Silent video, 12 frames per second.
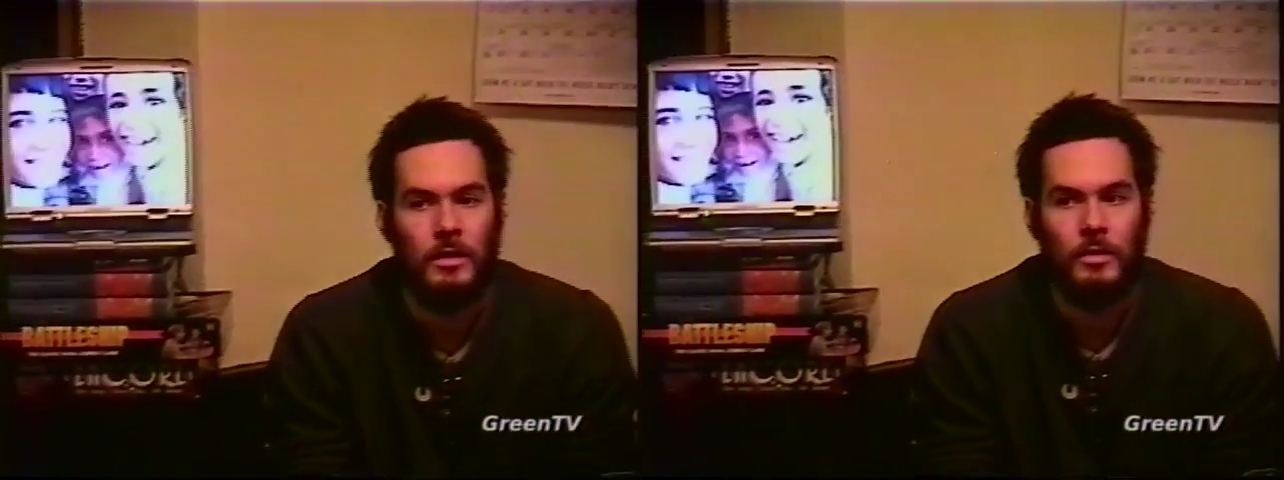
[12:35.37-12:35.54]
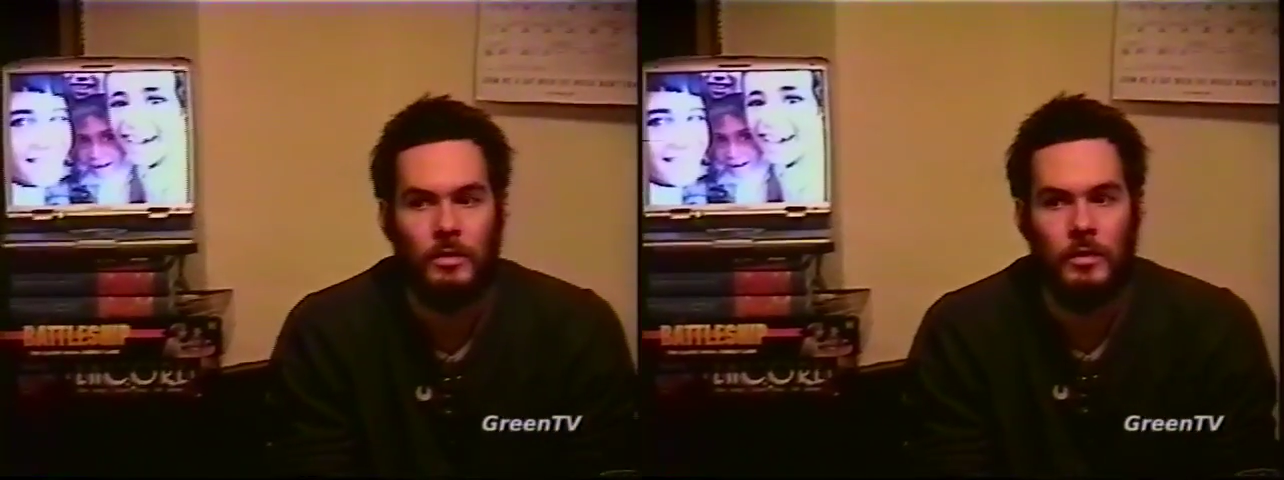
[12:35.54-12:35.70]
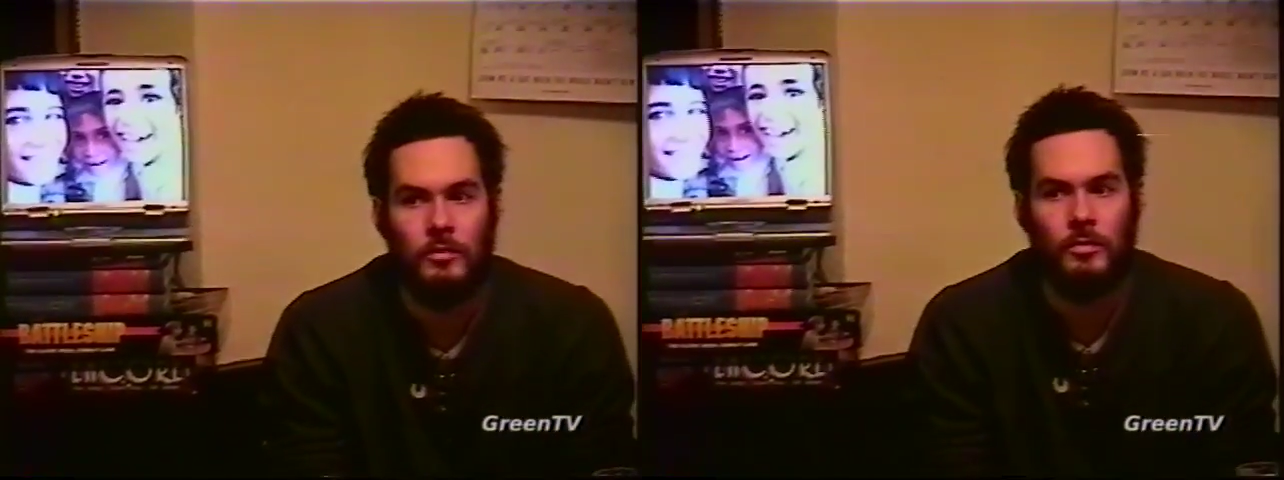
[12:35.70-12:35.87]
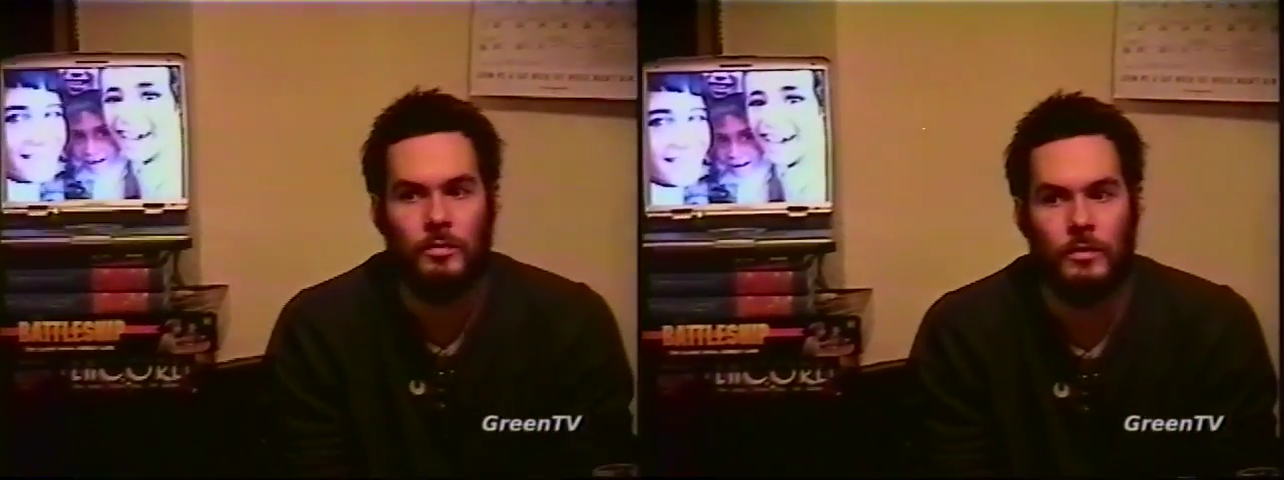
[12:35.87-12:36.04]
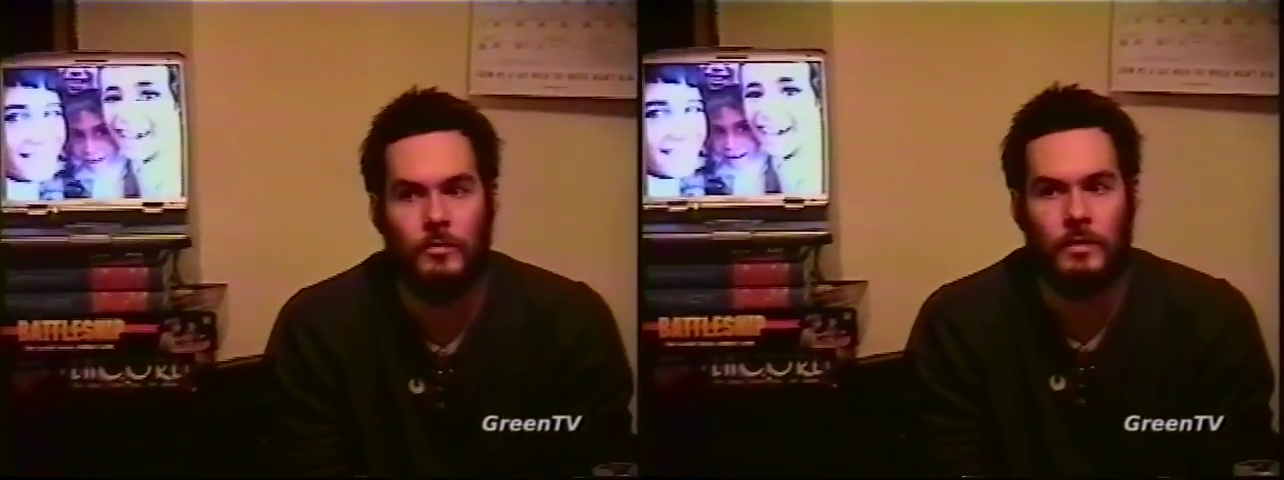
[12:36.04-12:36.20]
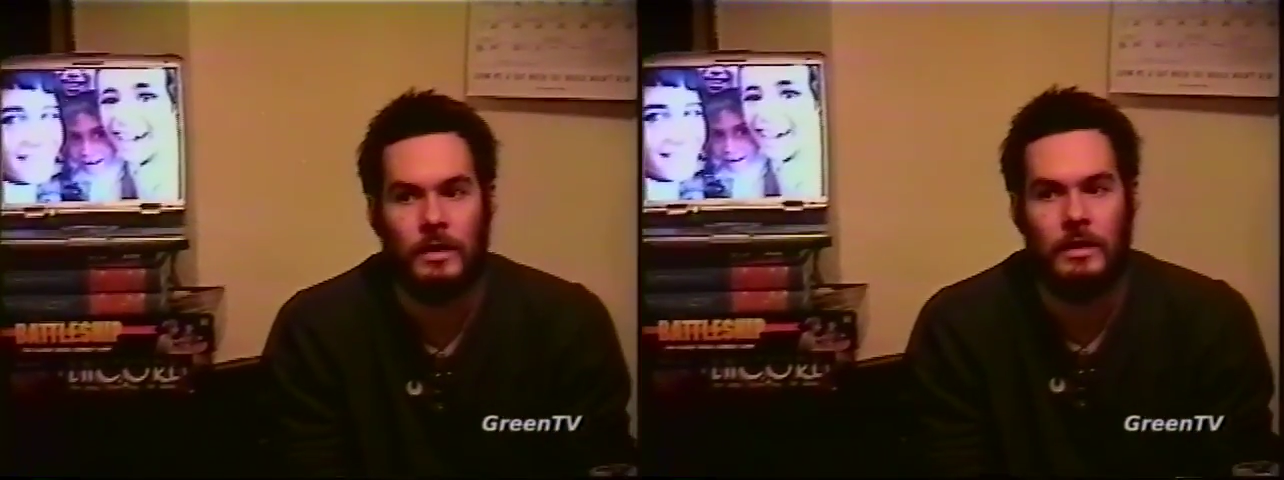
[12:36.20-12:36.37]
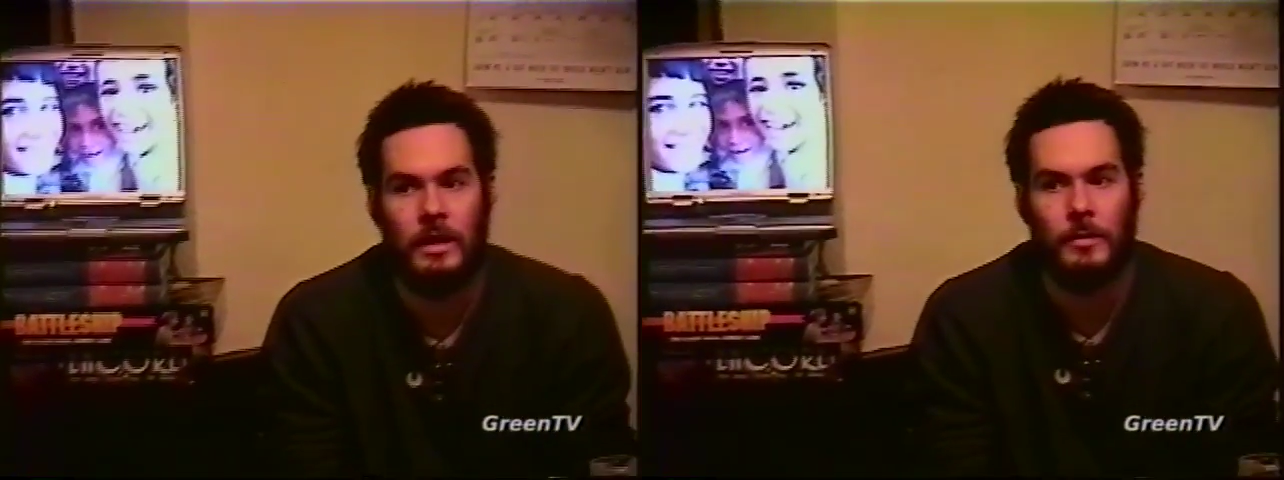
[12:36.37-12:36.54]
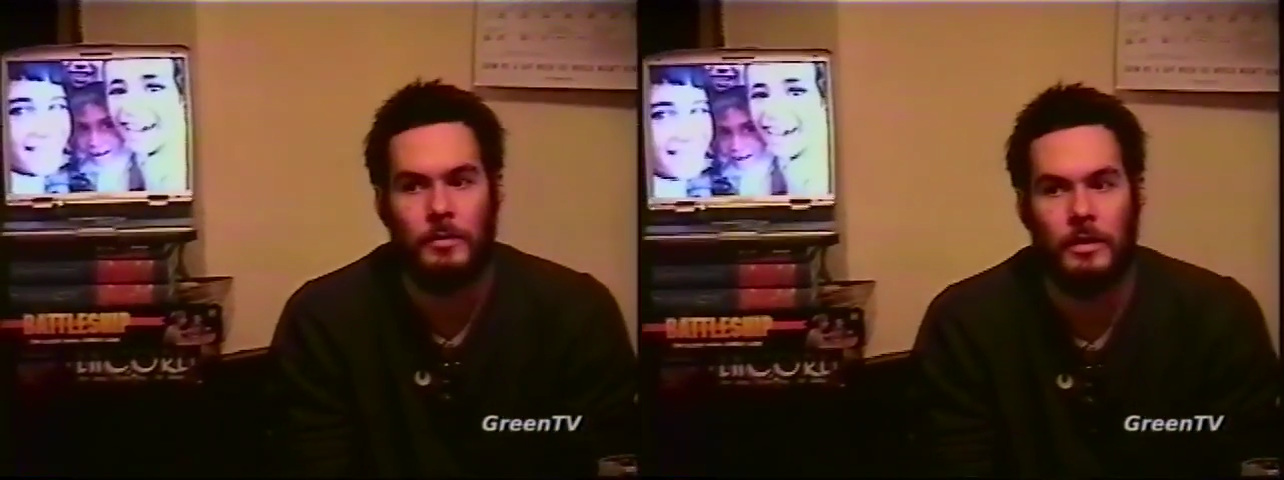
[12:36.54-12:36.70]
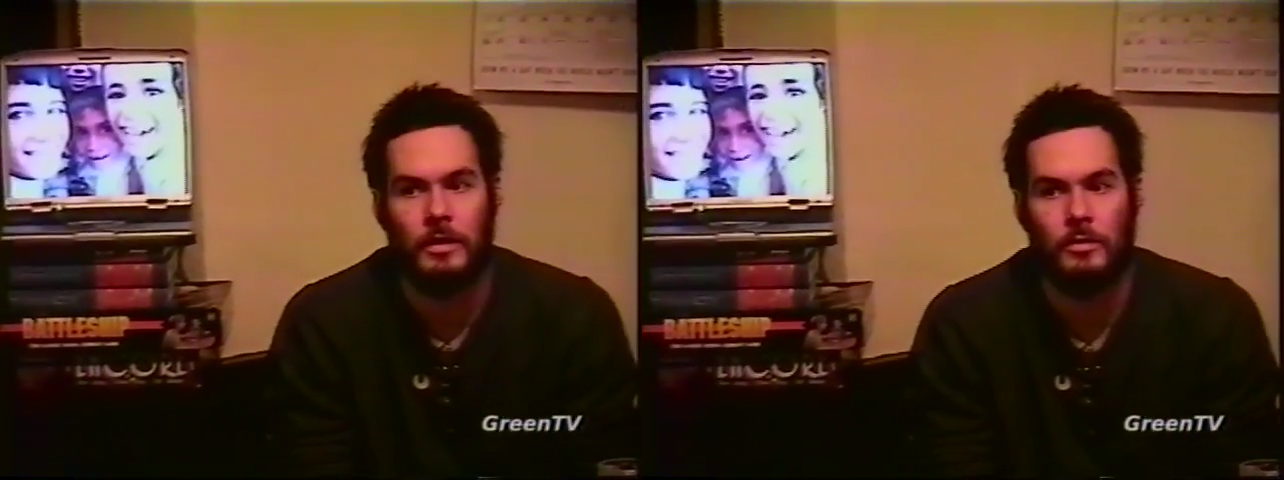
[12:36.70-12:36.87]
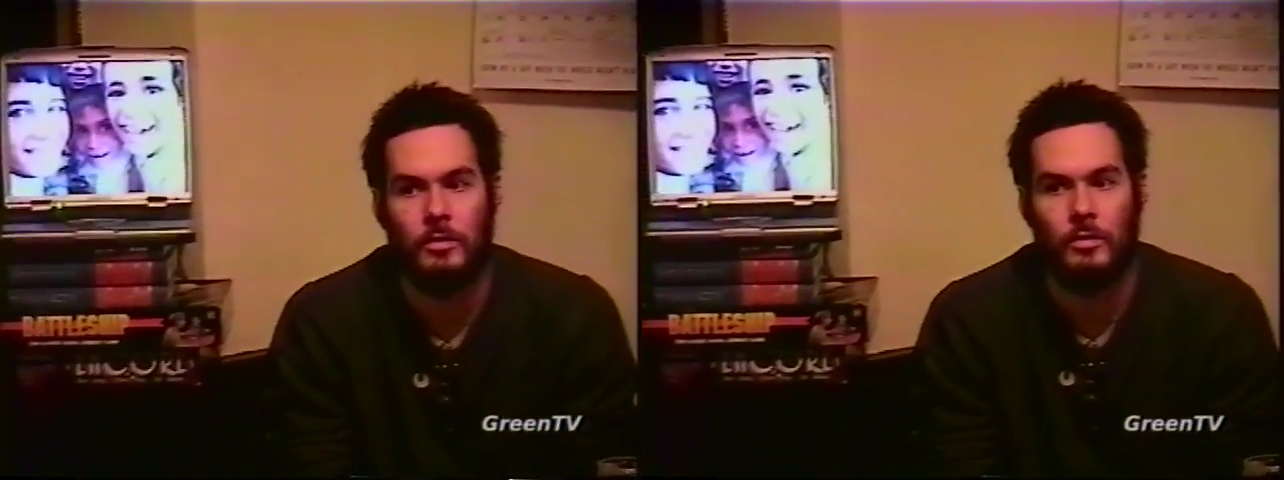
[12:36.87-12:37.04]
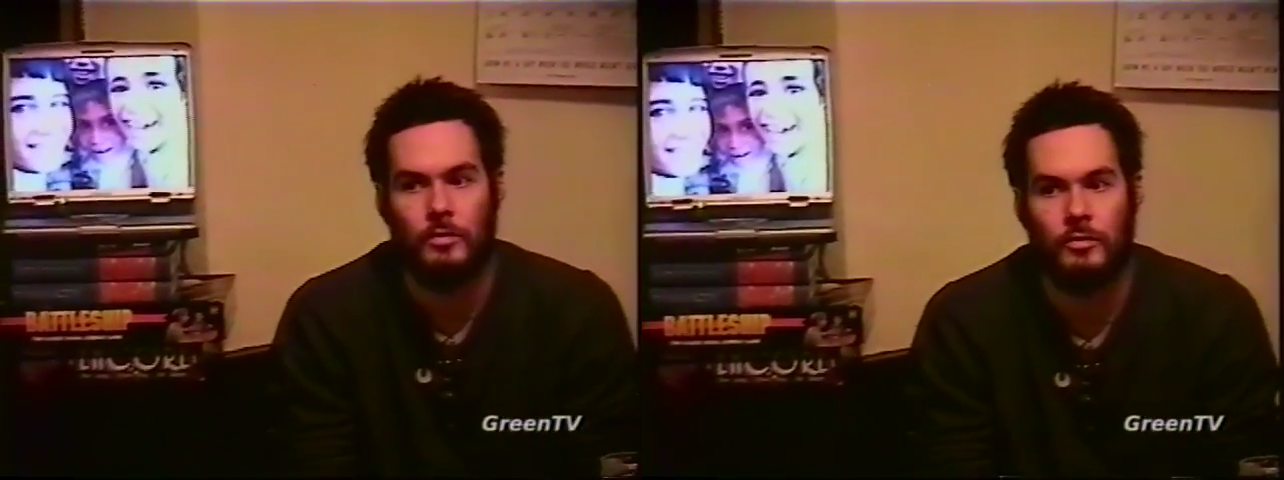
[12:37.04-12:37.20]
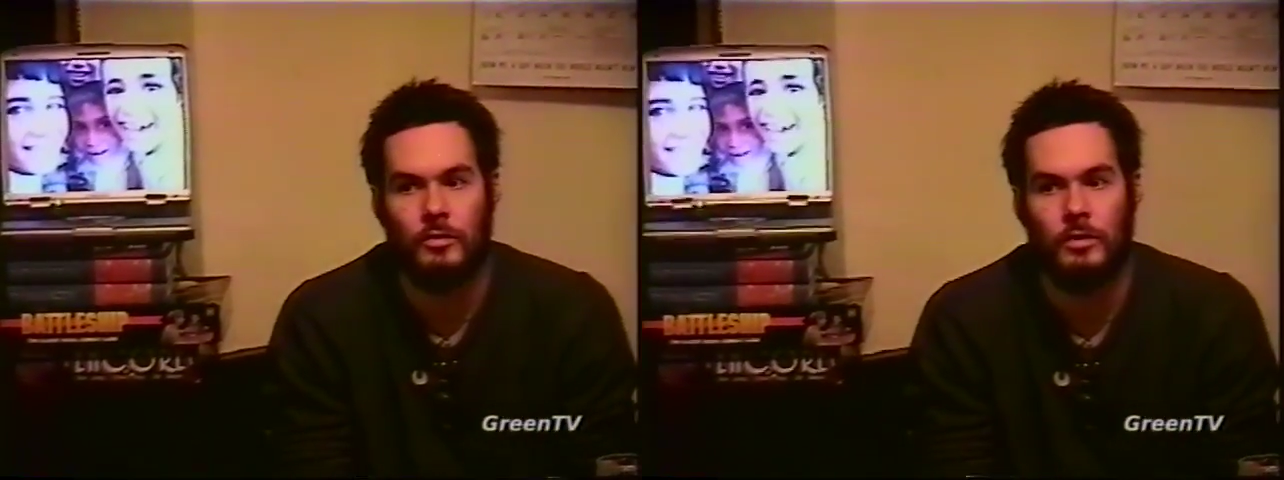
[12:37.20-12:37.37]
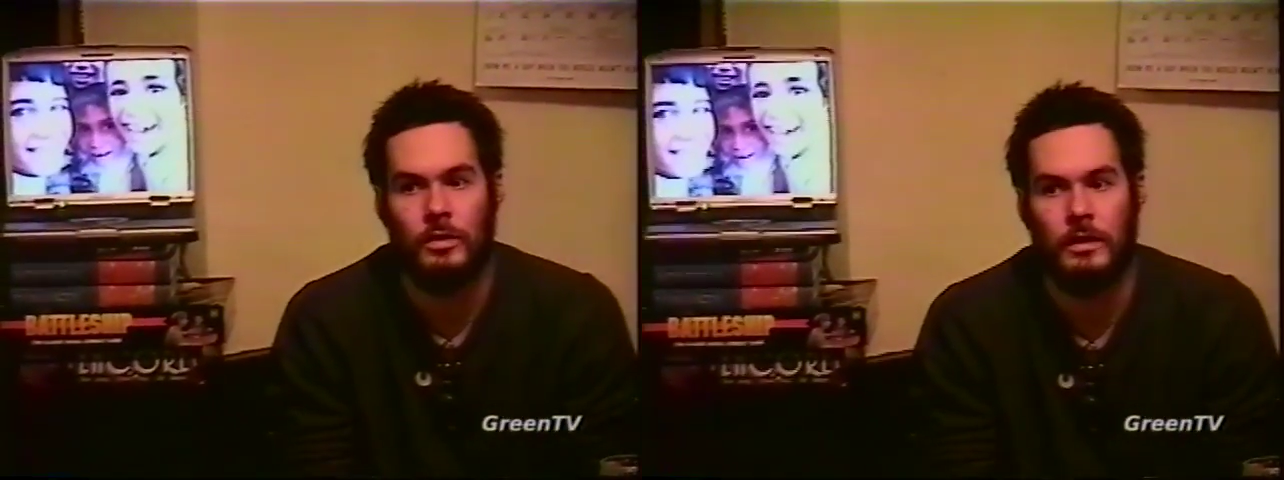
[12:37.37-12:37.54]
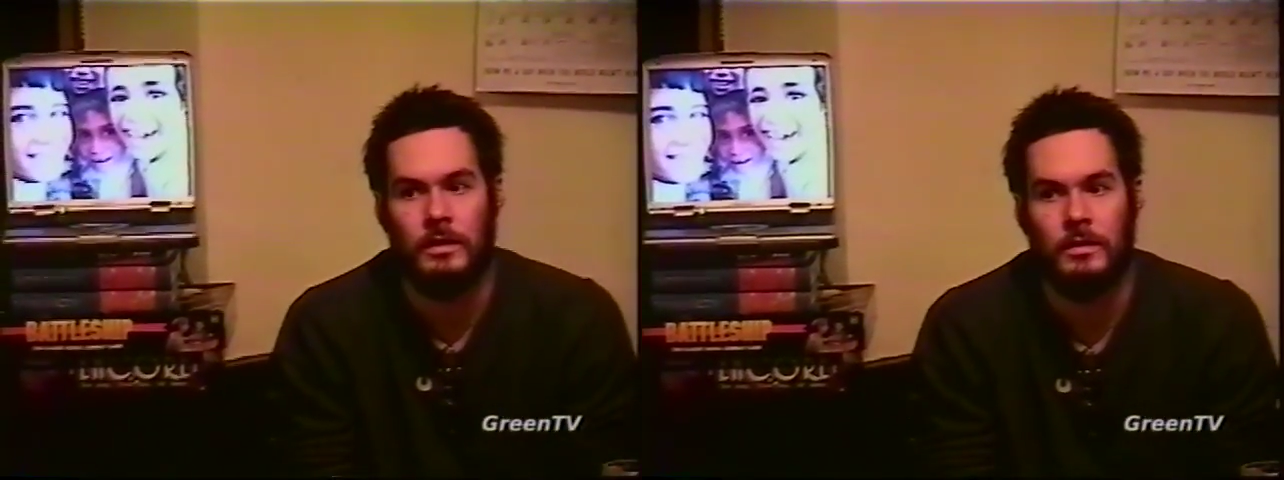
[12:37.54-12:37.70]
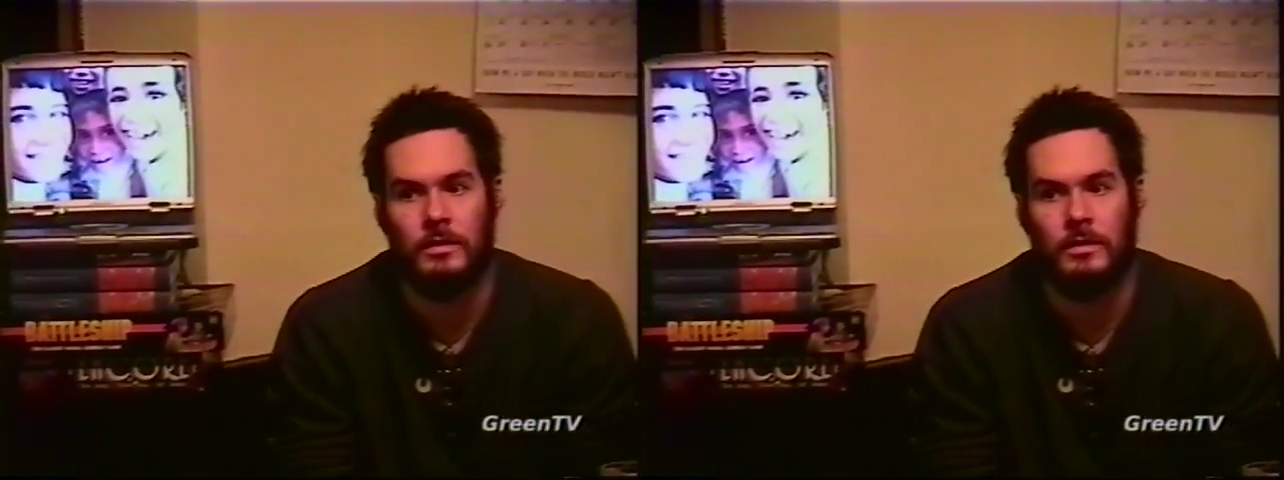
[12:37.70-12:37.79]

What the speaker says: The issues of kidnapping and torture and